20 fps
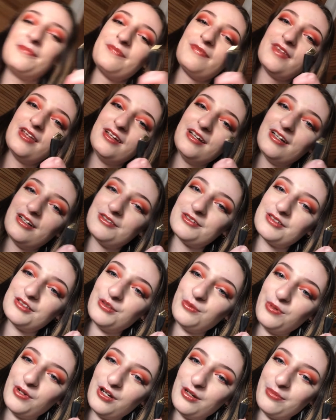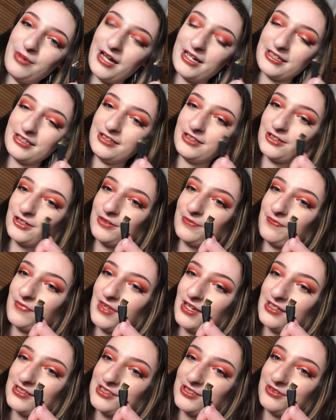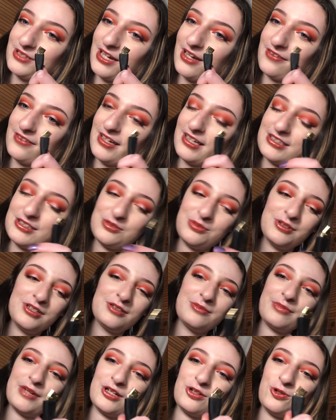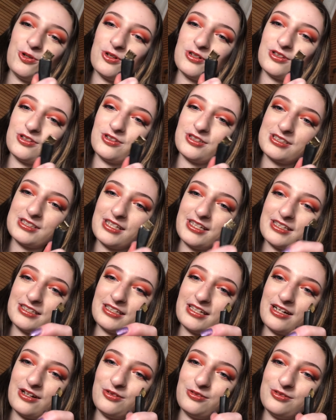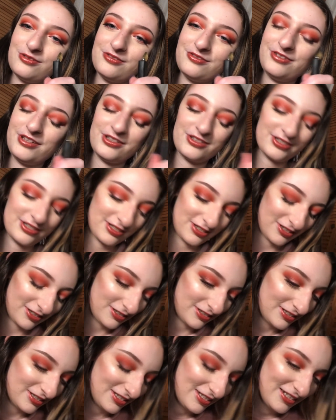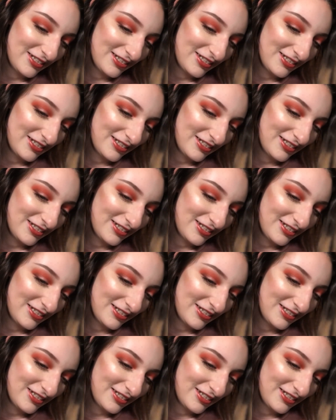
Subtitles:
I'm gonna put it back here. So yeah, that's what my cord looks like now. Very good.